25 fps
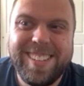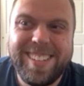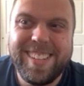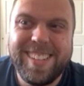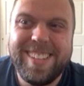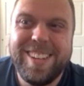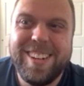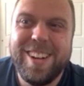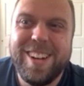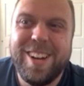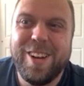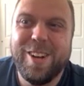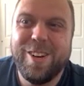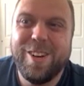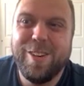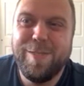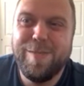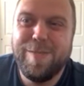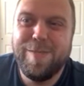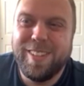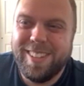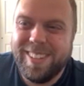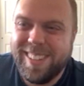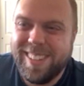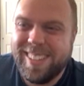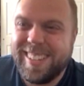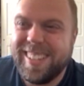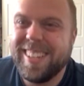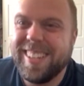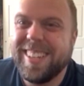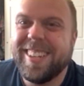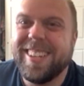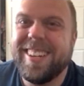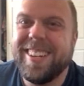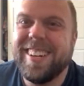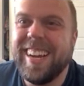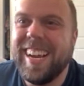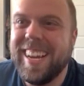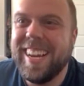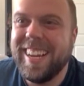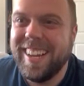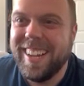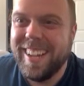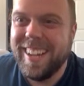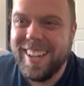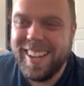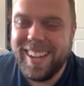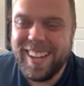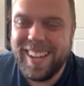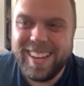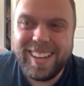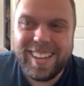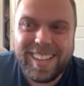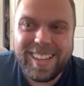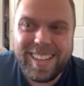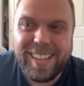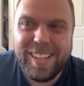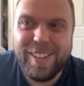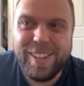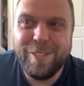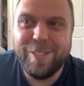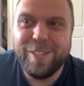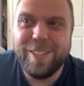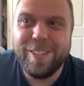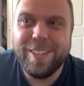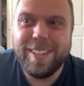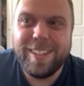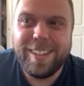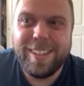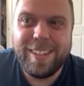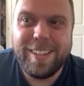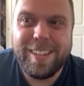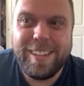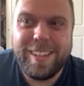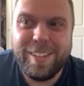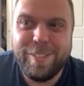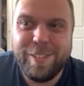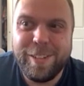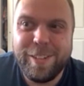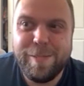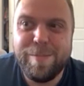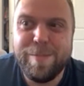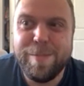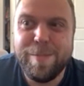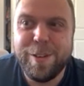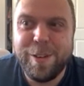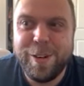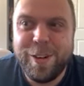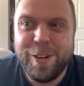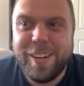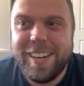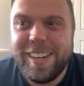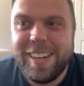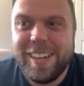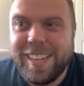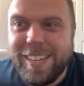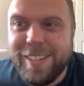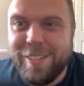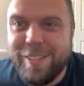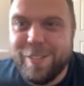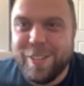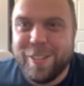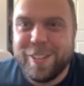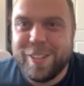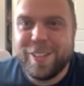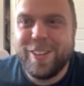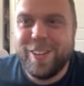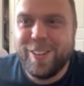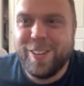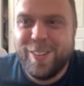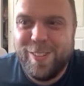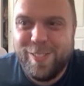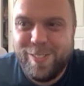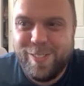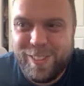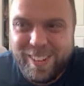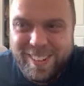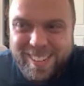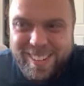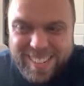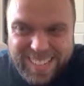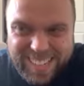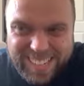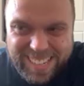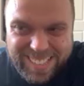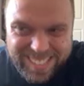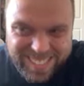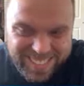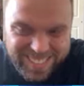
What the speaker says: and Noble to create an even more evil corporation.